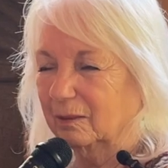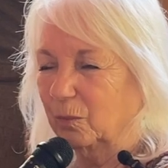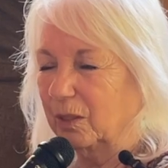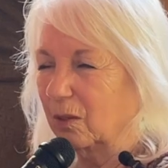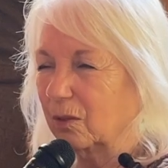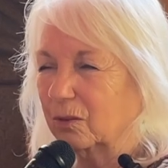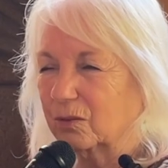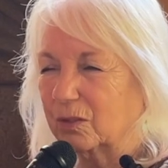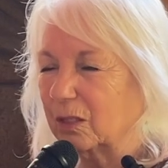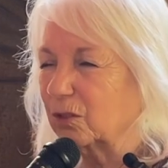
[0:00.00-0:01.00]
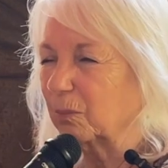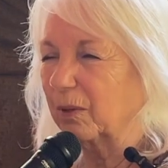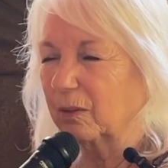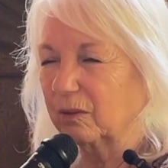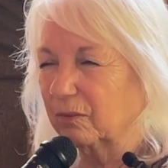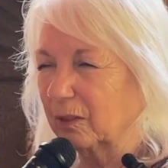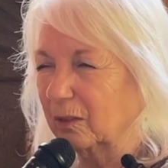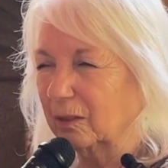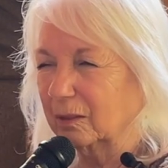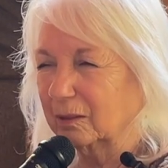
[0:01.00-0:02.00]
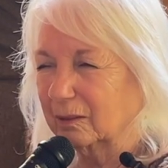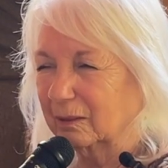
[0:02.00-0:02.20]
We are such a part of it all.